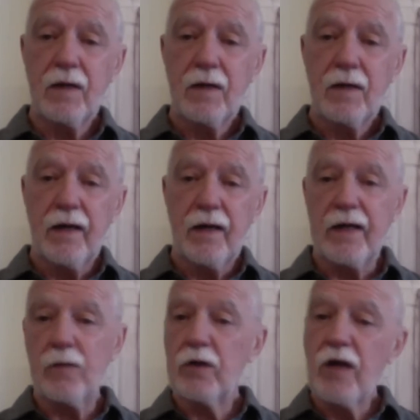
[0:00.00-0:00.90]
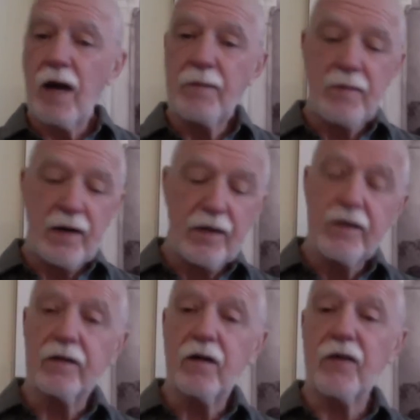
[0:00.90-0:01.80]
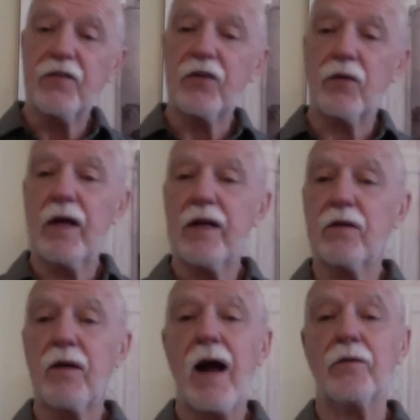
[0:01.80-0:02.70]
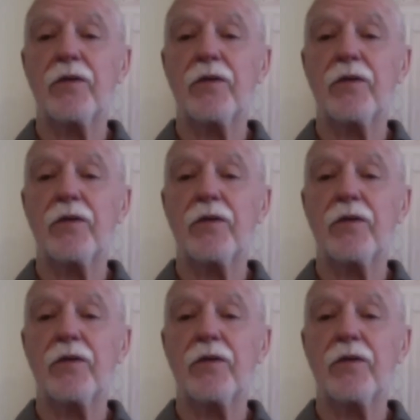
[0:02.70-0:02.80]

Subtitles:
and he would not be buried in consecrated ground.